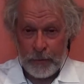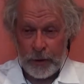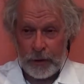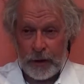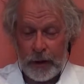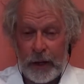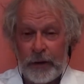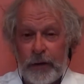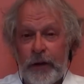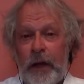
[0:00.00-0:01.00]
And at the end
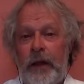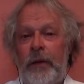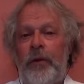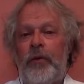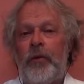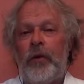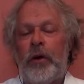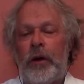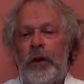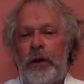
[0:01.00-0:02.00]
of the day, they both
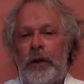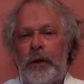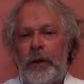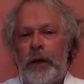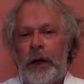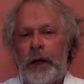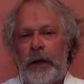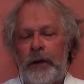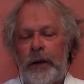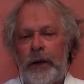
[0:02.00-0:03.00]
work,
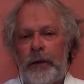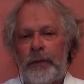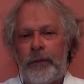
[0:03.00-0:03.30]
and. Uh,